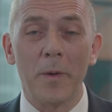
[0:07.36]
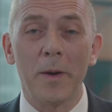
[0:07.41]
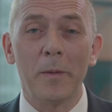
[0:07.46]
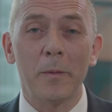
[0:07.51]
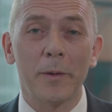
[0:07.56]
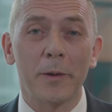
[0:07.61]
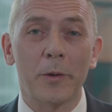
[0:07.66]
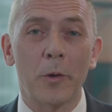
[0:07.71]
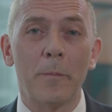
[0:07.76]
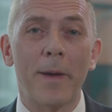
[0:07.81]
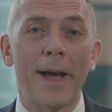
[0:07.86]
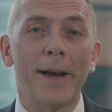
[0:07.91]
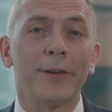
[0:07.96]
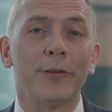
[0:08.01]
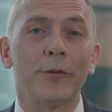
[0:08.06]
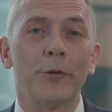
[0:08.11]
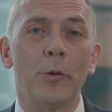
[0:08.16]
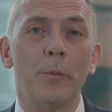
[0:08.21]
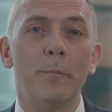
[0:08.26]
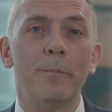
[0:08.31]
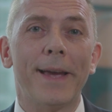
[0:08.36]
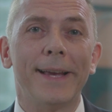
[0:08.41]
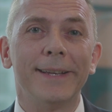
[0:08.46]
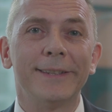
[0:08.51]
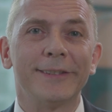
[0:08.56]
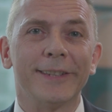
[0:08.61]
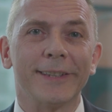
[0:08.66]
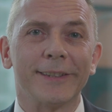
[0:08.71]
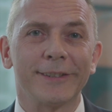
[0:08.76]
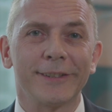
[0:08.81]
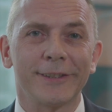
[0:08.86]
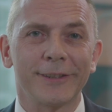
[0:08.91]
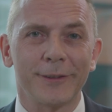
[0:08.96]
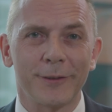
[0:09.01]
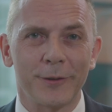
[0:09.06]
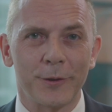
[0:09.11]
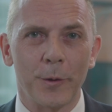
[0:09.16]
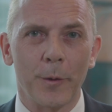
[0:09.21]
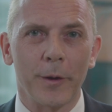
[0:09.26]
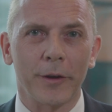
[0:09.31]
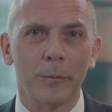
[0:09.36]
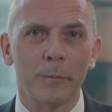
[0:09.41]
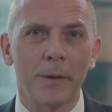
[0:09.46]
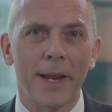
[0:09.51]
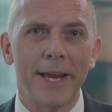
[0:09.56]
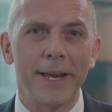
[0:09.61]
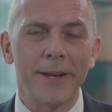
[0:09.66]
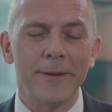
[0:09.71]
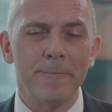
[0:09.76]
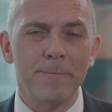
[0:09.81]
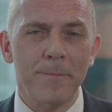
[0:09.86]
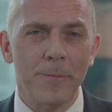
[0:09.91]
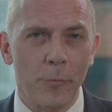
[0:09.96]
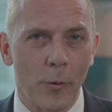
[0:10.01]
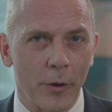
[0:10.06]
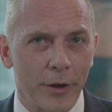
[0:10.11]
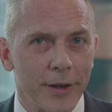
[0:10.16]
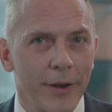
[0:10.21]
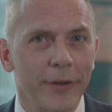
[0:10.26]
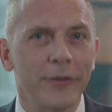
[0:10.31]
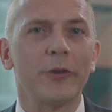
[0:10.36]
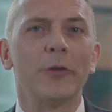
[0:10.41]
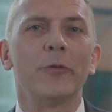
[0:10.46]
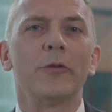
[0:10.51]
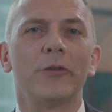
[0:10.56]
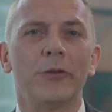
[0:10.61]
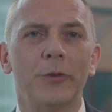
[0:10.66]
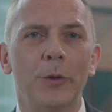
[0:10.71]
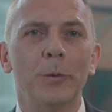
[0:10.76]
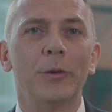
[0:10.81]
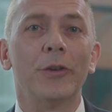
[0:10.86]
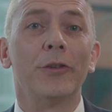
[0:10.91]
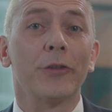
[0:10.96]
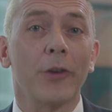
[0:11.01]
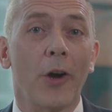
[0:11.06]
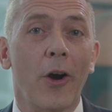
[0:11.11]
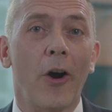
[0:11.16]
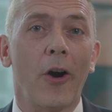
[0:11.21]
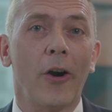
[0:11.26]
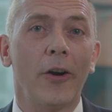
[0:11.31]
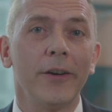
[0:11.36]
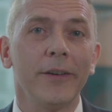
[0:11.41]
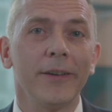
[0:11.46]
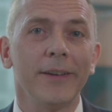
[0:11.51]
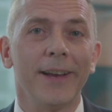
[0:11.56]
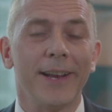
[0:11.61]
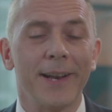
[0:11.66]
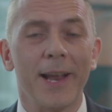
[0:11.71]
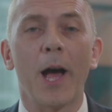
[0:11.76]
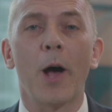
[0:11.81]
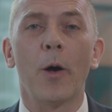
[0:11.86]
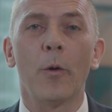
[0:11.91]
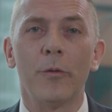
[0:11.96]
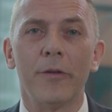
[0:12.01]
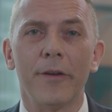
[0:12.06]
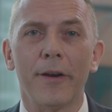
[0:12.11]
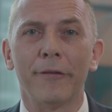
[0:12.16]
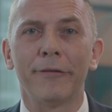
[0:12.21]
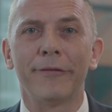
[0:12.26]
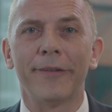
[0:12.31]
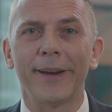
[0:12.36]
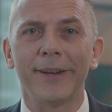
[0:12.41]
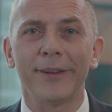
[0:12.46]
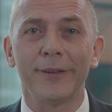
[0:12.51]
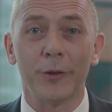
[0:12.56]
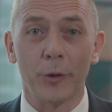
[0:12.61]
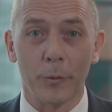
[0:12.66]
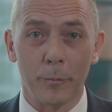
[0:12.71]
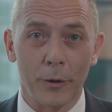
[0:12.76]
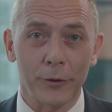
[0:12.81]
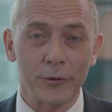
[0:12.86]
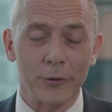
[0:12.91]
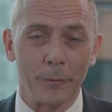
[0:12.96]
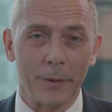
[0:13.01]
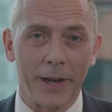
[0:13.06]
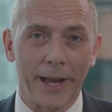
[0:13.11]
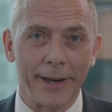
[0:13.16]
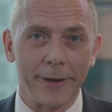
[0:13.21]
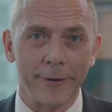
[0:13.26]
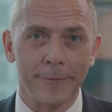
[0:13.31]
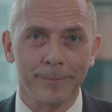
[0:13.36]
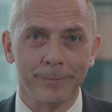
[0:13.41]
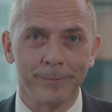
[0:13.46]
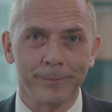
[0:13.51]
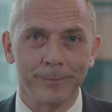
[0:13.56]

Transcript: we will go back to basics to explain what customs duties are and how they affect your bottom line.